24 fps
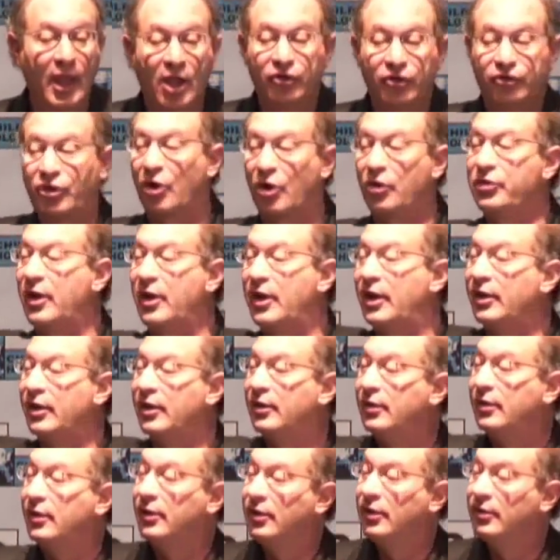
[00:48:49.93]
So
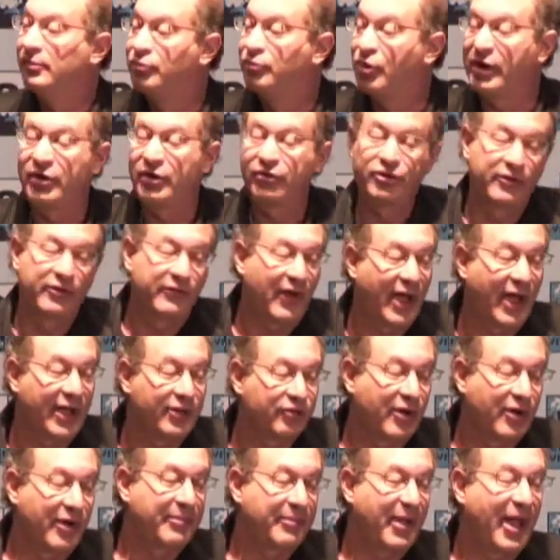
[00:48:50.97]
the British
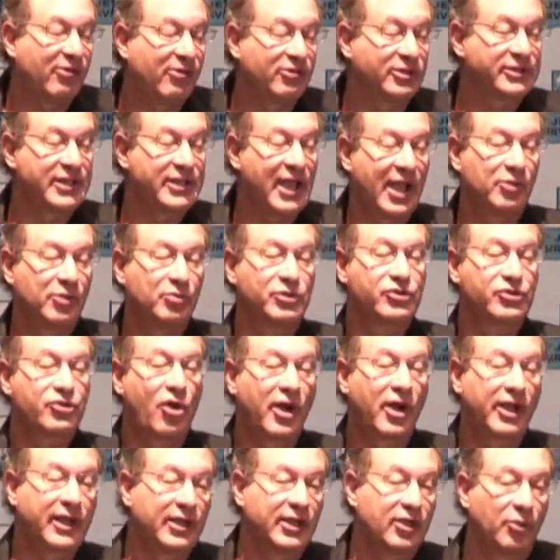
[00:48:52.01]
advisor on Palestine was
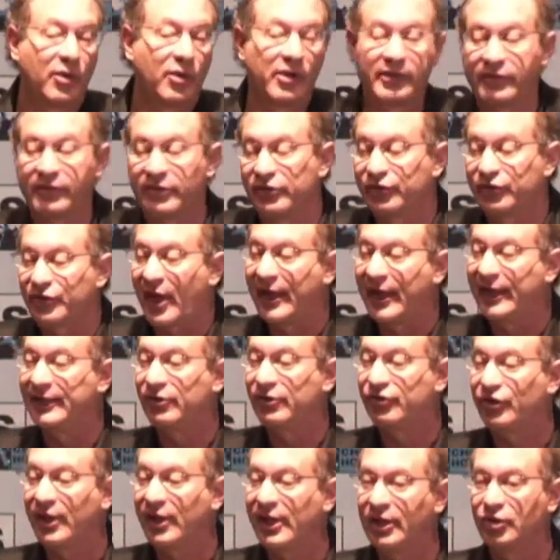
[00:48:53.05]
talking to one of the
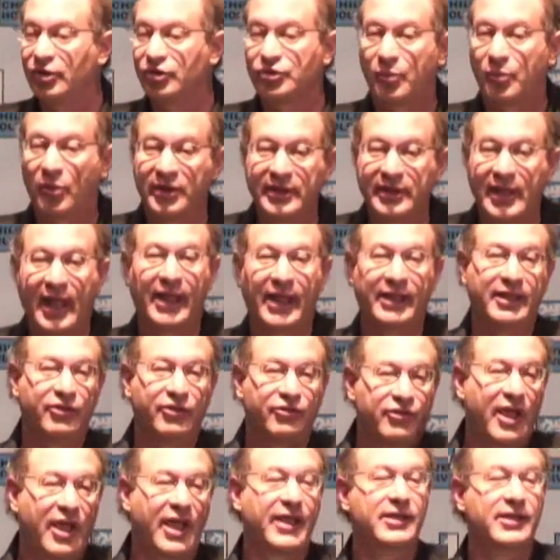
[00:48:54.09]
Zionist leaders one day, and he
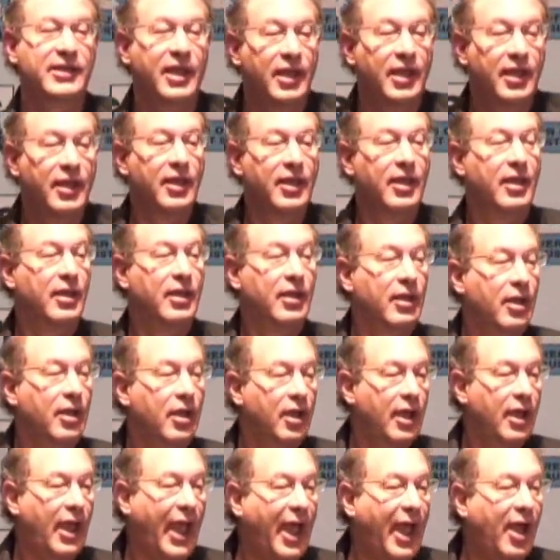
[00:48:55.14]
said,
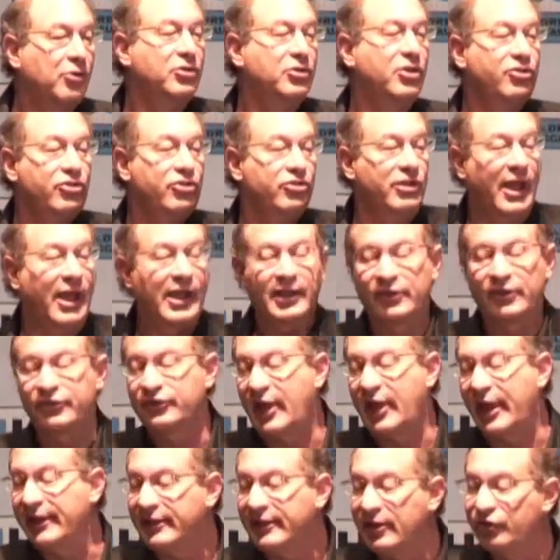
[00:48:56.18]
how did you let us
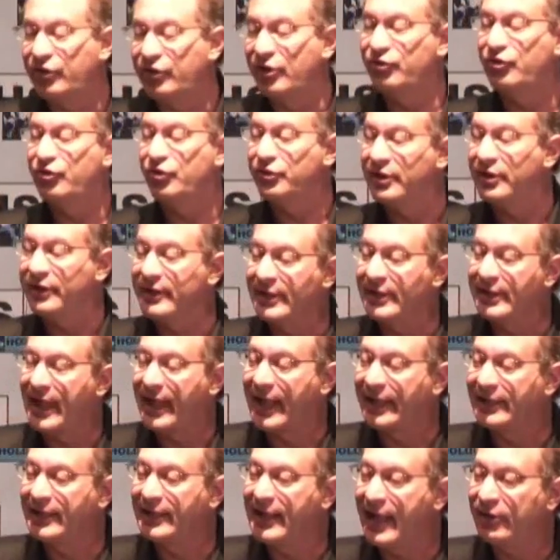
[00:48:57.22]
take this issue to the
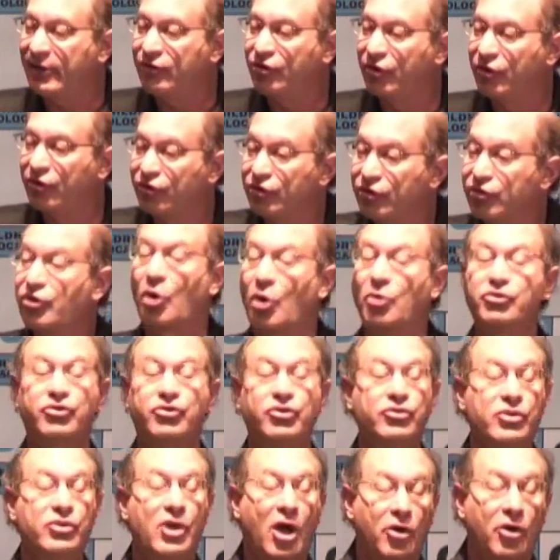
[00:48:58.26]
United Nations? Don't
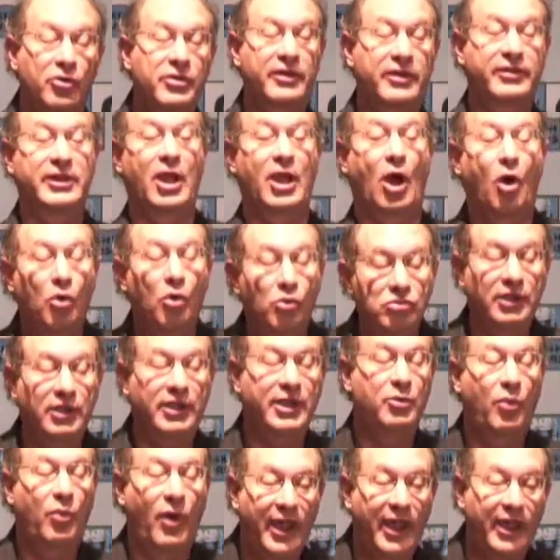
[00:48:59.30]
you know that the
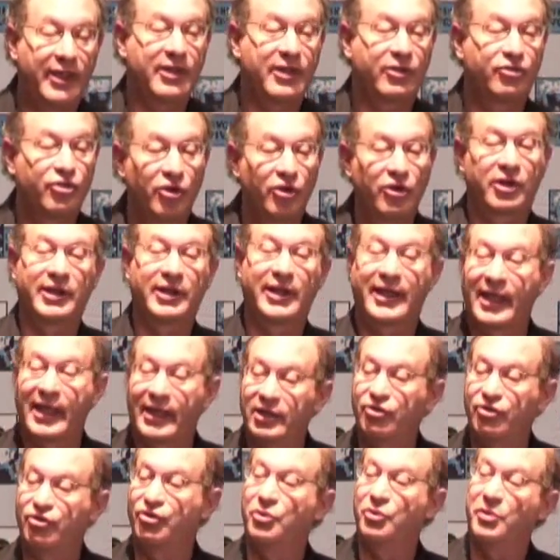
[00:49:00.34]
only way that you're going to get
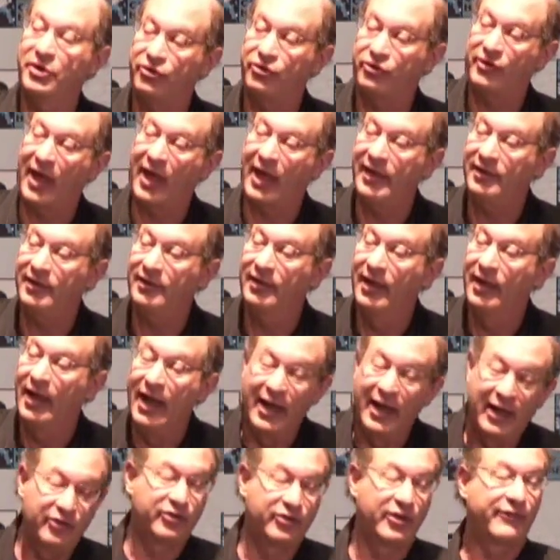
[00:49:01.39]
a Jewish state
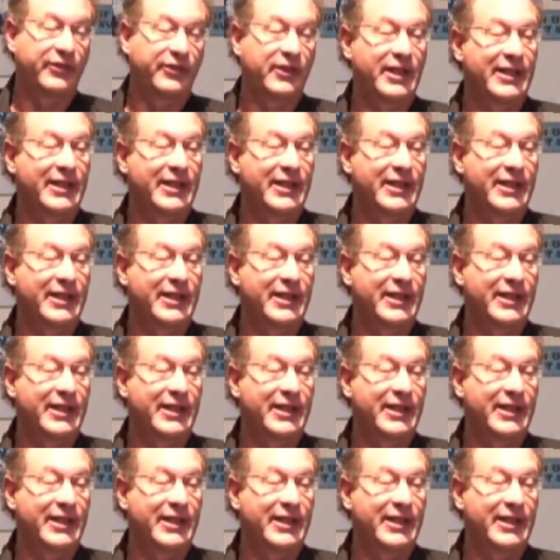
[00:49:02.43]
is if the